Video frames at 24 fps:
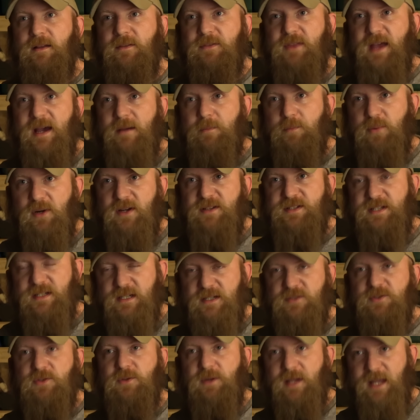that
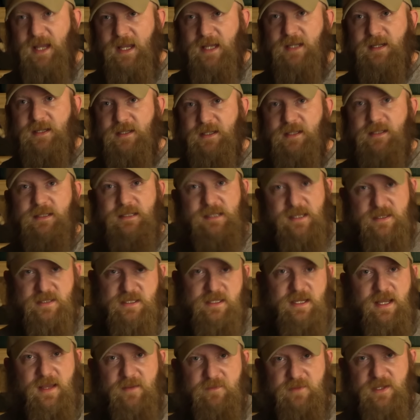presidential candidate
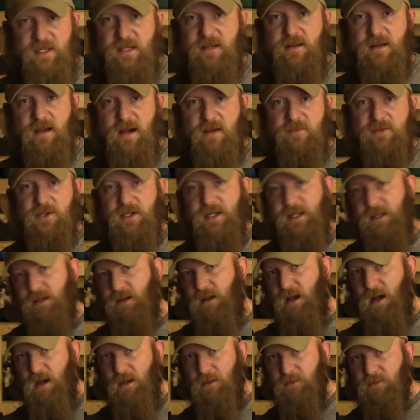doesn't have any cover in
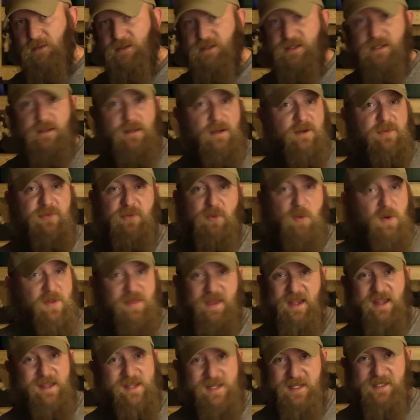Congress, therefore
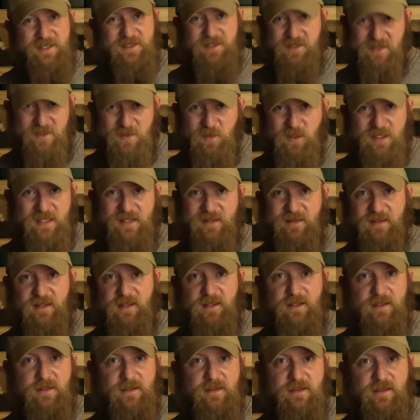they can't do
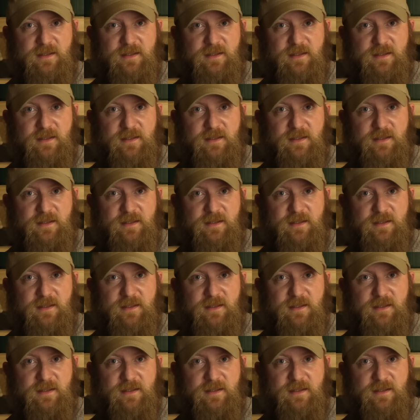anything.